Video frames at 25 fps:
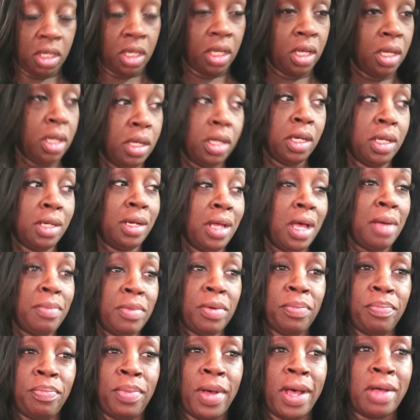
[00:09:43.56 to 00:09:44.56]
And
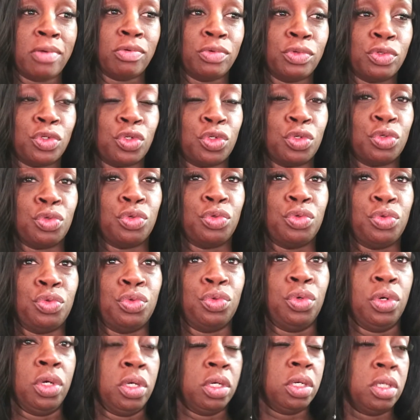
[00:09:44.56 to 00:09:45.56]
I'm about
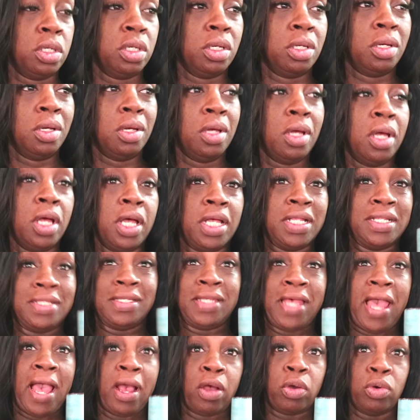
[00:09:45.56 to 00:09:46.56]
to
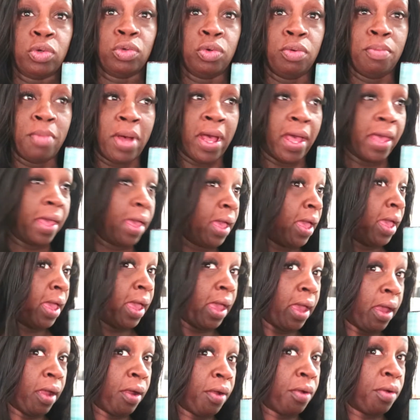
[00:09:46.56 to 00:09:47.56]
tackle my
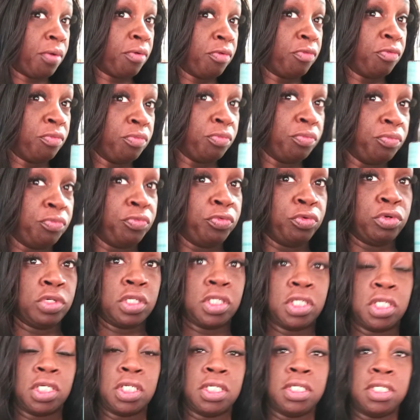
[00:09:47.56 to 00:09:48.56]
hair for
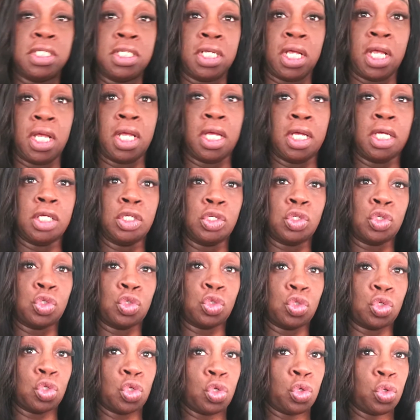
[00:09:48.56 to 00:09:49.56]
today.
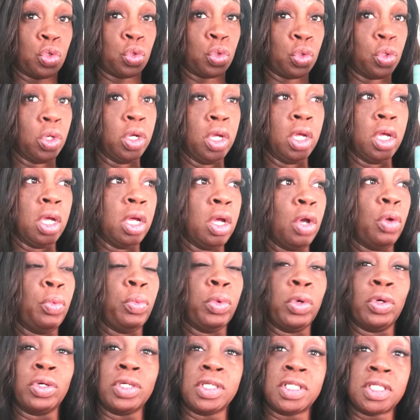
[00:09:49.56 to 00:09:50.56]
So
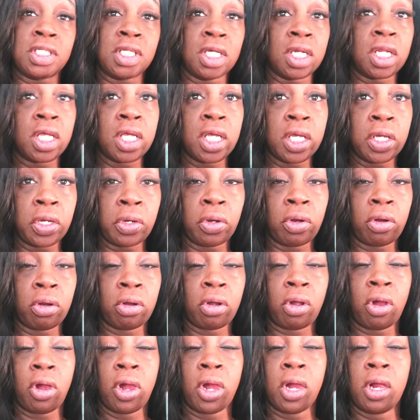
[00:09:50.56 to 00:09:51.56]
we're going to sit
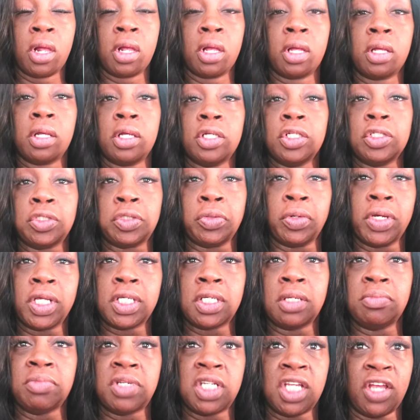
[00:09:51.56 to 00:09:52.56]
here, drink
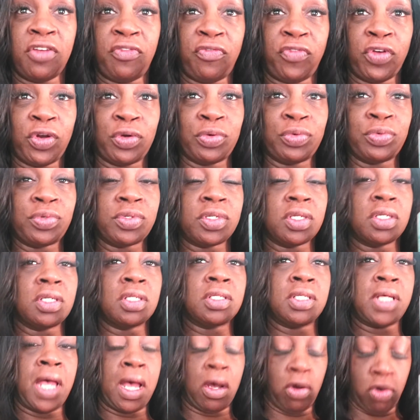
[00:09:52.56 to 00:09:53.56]
some tea first,
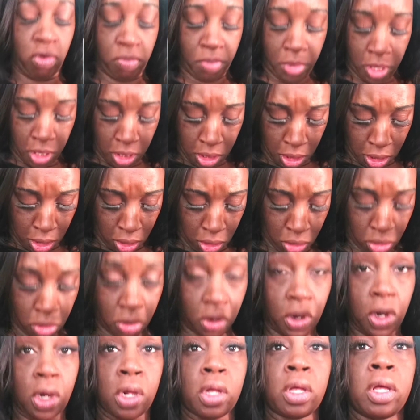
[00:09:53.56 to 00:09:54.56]
tackle my
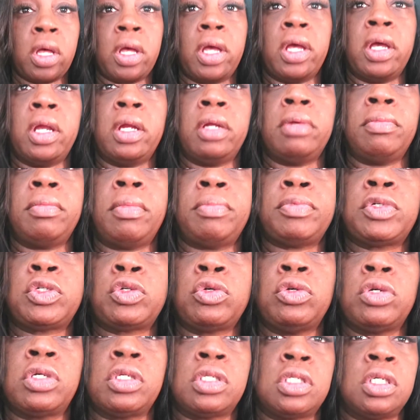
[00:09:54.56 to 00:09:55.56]
hair. And I'm
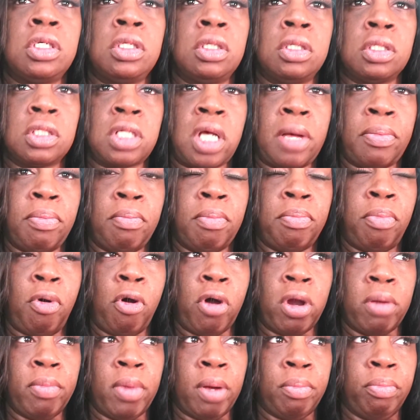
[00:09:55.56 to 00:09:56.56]
sure you can see the top and
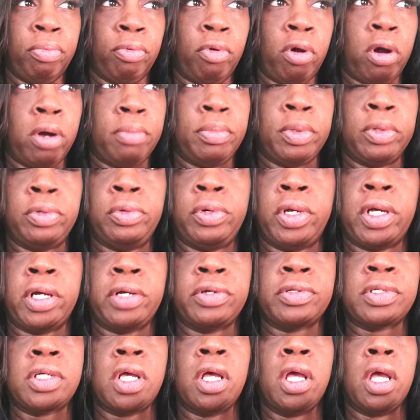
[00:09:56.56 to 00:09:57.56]
part of my bra, but who
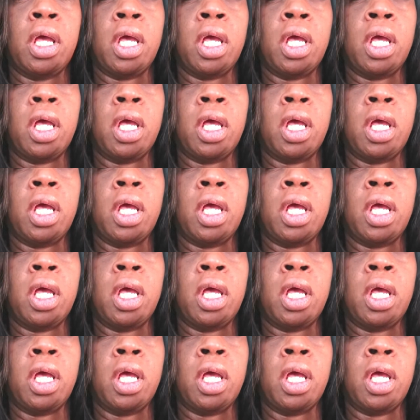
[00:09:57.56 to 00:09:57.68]
cares.